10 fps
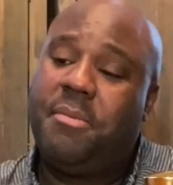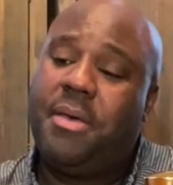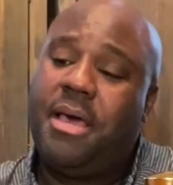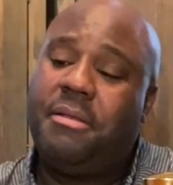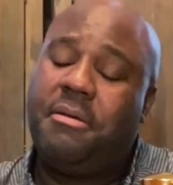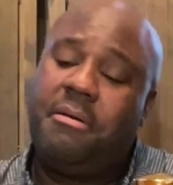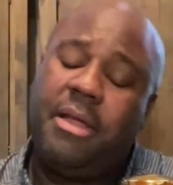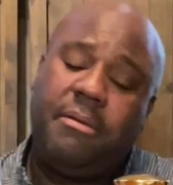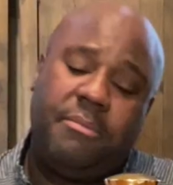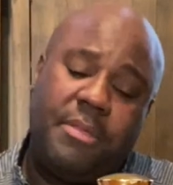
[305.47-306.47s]
bad. All
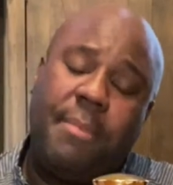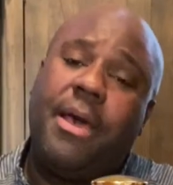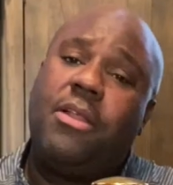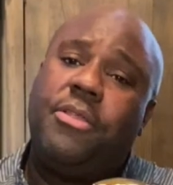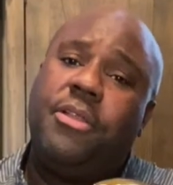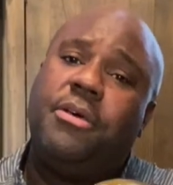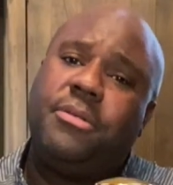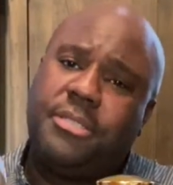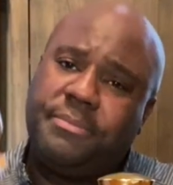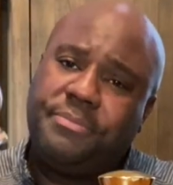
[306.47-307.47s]
right. Not bad on the
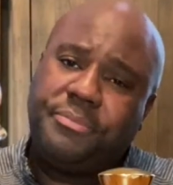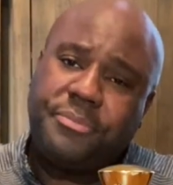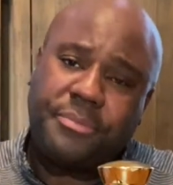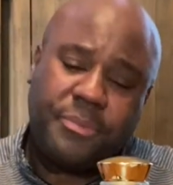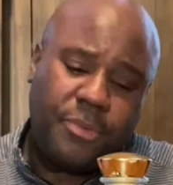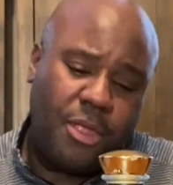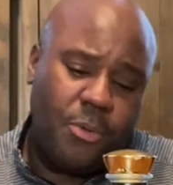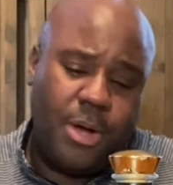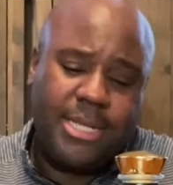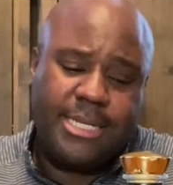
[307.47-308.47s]
nose.
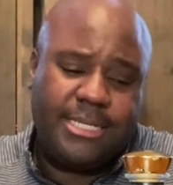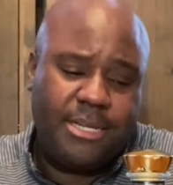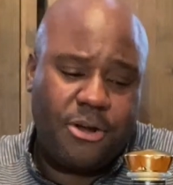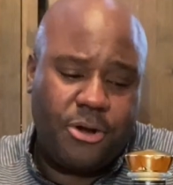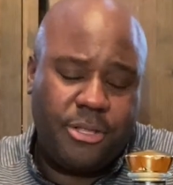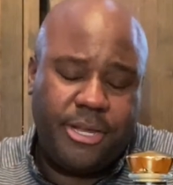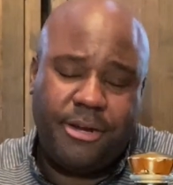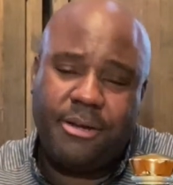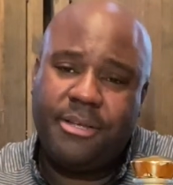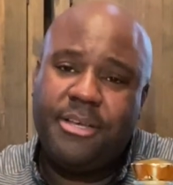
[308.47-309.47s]
Well, as I said
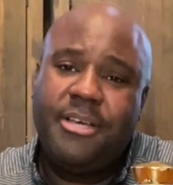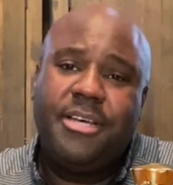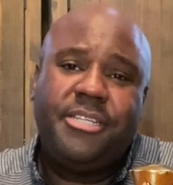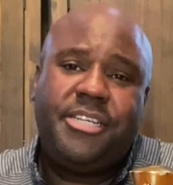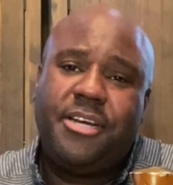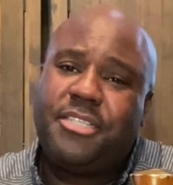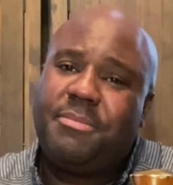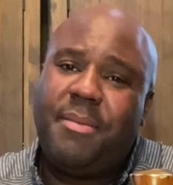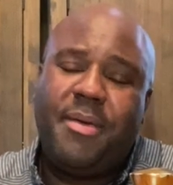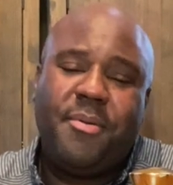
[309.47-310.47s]
earlier, Cheers to
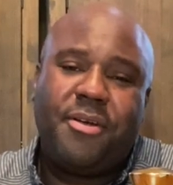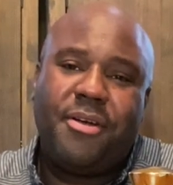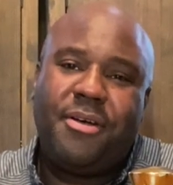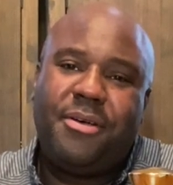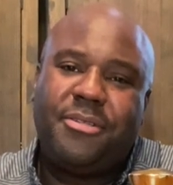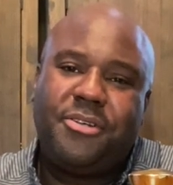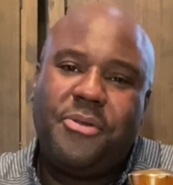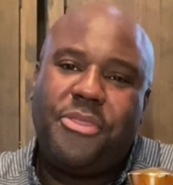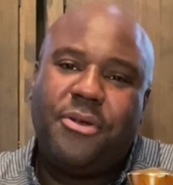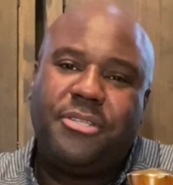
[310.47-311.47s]
my baby girl,
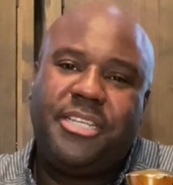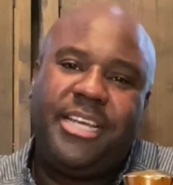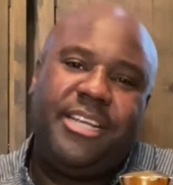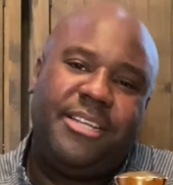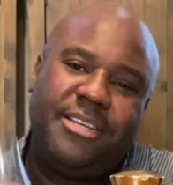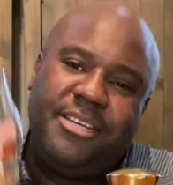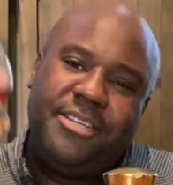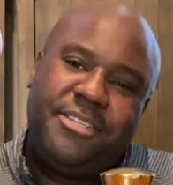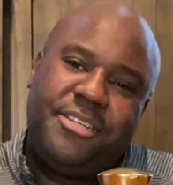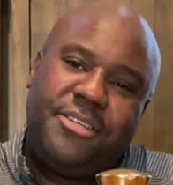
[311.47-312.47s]
turned 13.
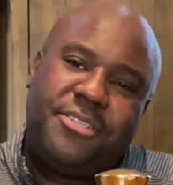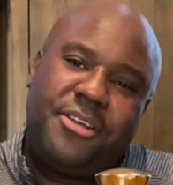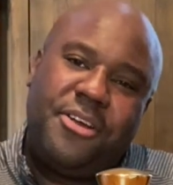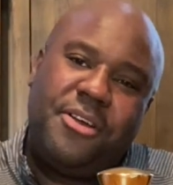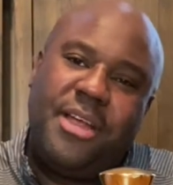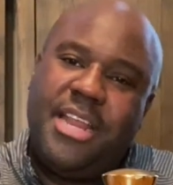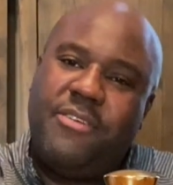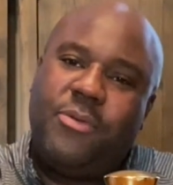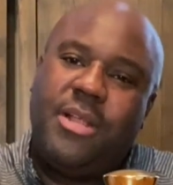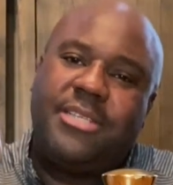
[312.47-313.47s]
Cheers to her and
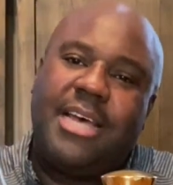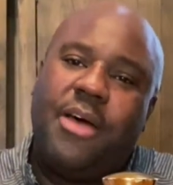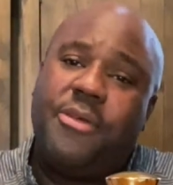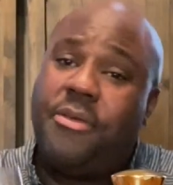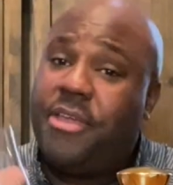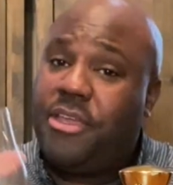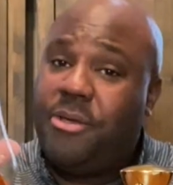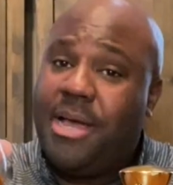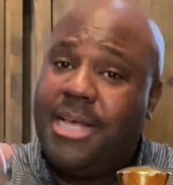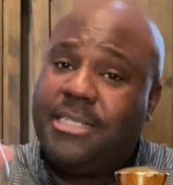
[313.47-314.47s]
everyone else out there. Thank you
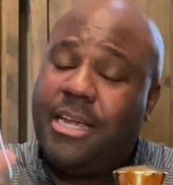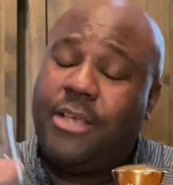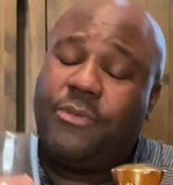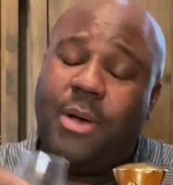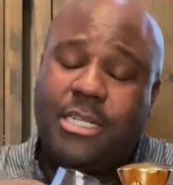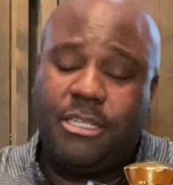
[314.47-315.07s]
guys and gals for watching the